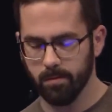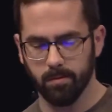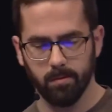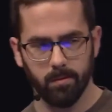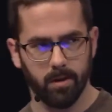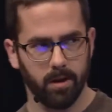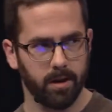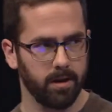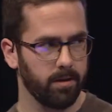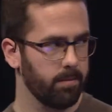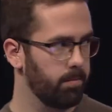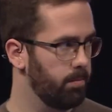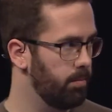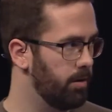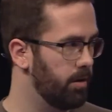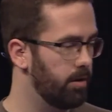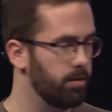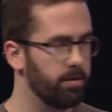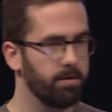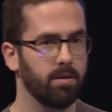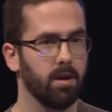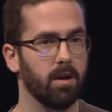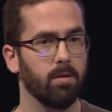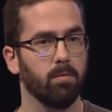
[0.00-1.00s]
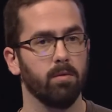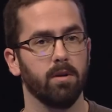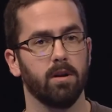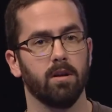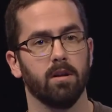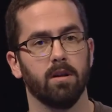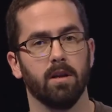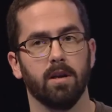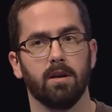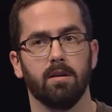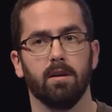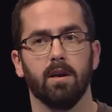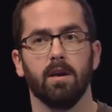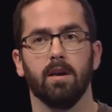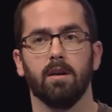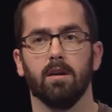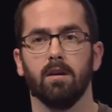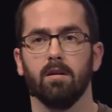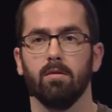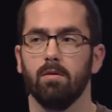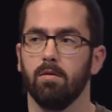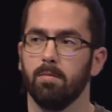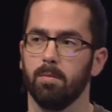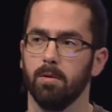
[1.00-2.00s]
Like Peter said, we collect
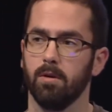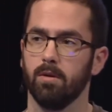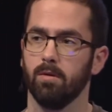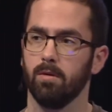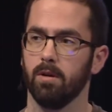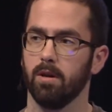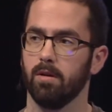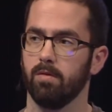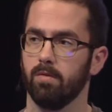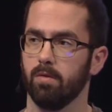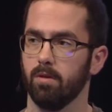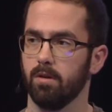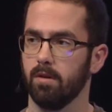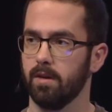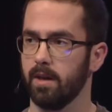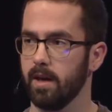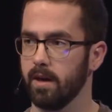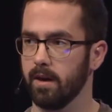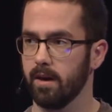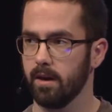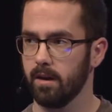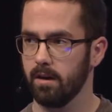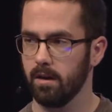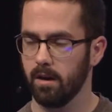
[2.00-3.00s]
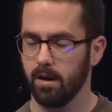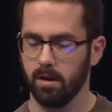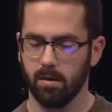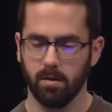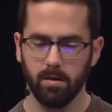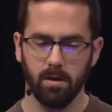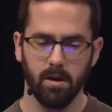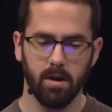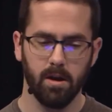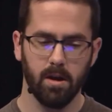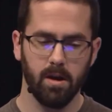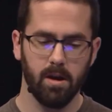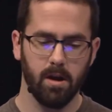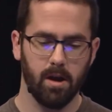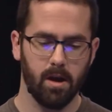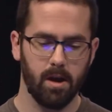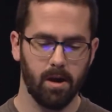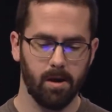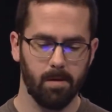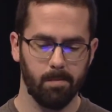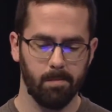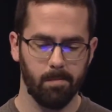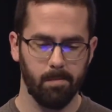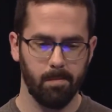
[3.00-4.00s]
data. We've been doing it for a decade now.
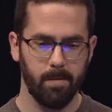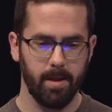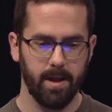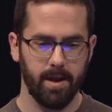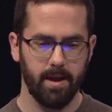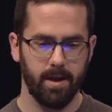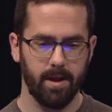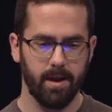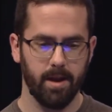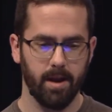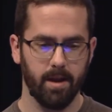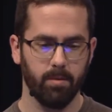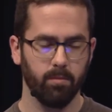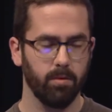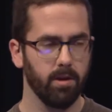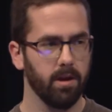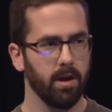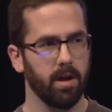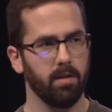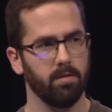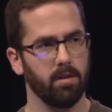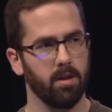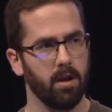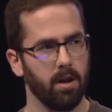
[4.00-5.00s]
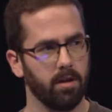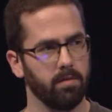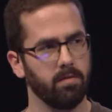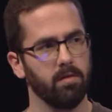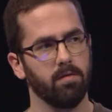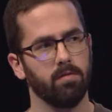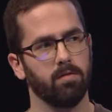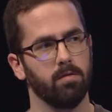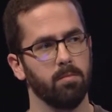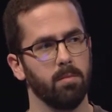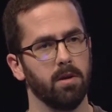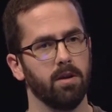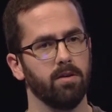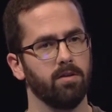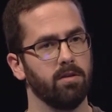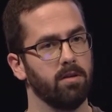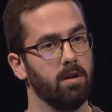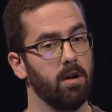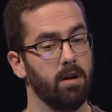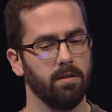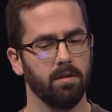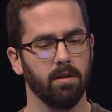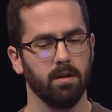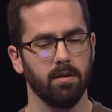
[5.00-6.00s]
And we have a lot of information
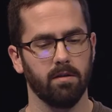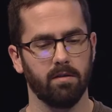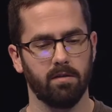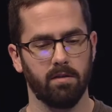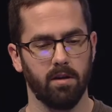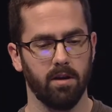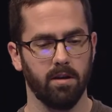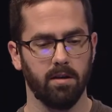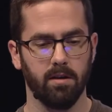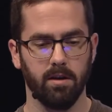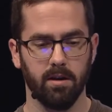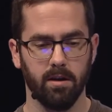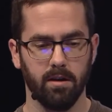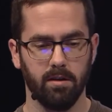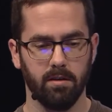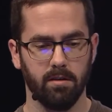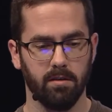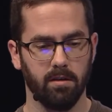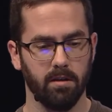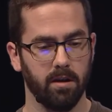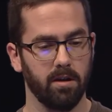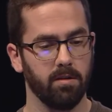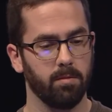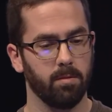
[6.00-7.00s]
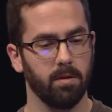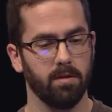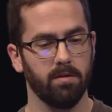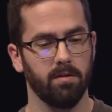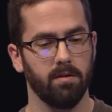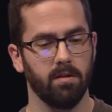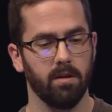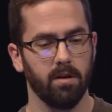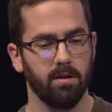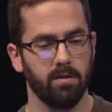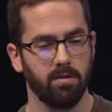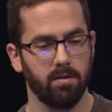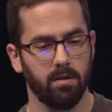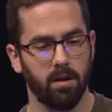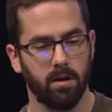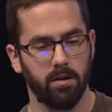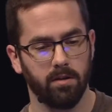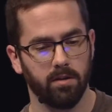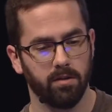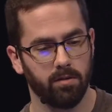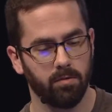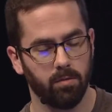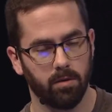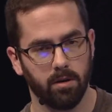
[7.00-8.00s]
on this, and in today's presentation, I
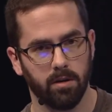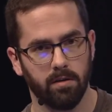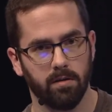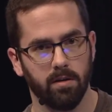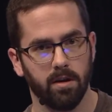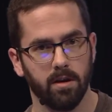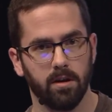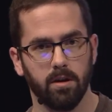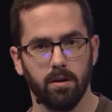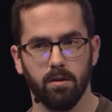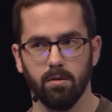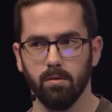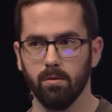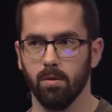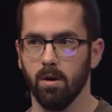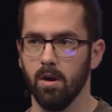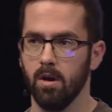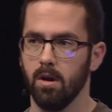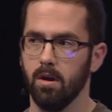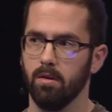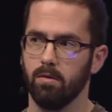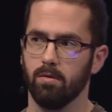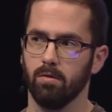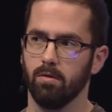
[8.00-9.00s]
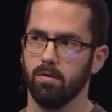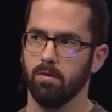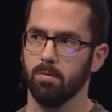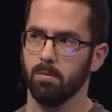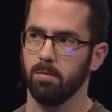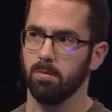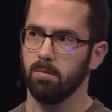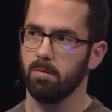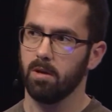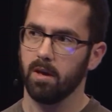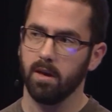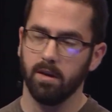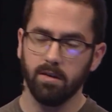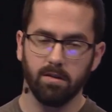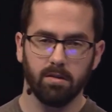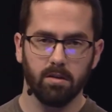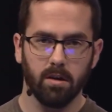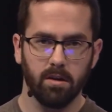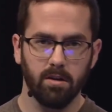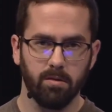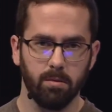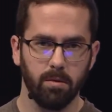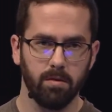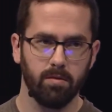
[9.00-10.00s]
just want to take you through some case
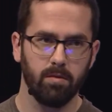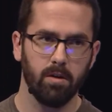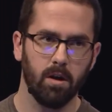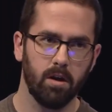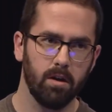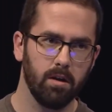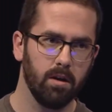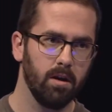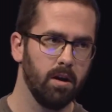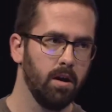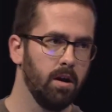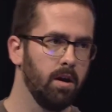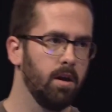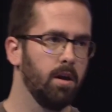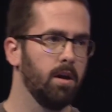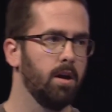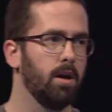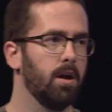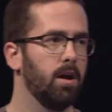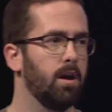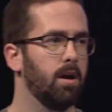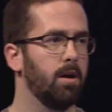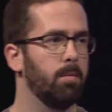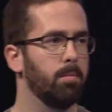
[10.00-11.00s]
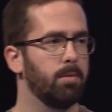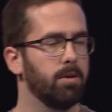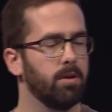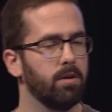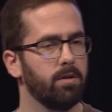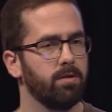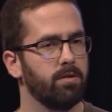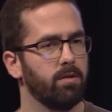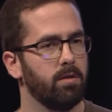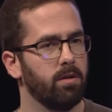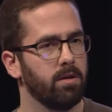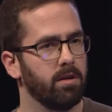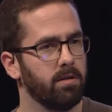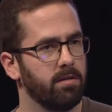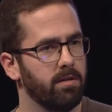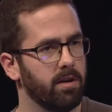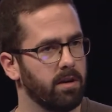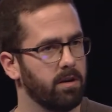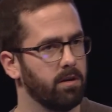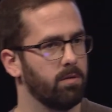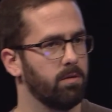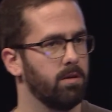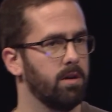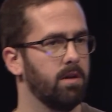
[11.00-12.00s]
studies we've done, but also on the
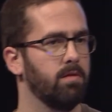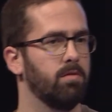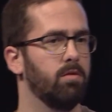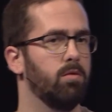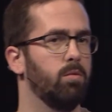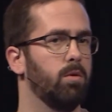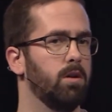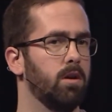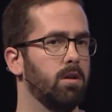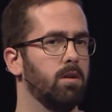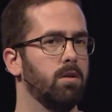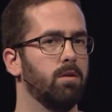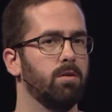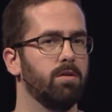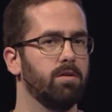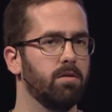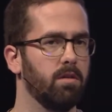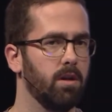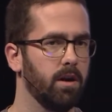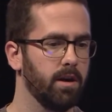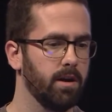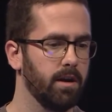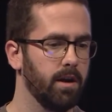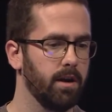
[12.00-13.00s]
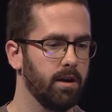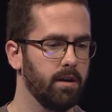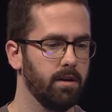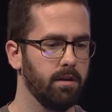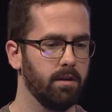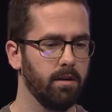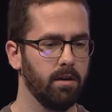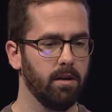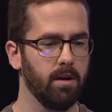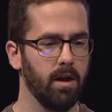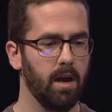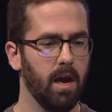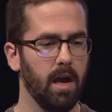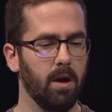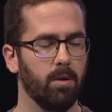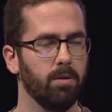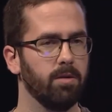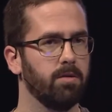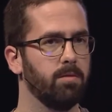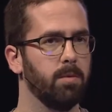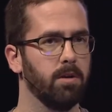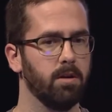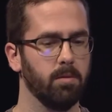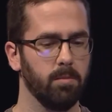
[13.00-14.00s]
technical level, what it looks like and how
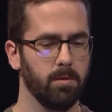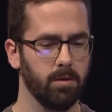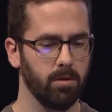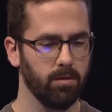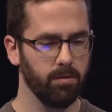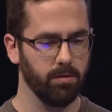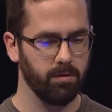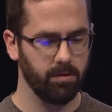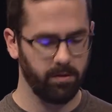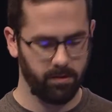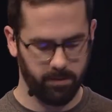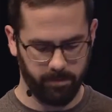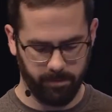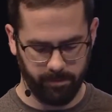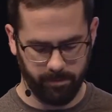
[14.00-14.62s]
it's been abused.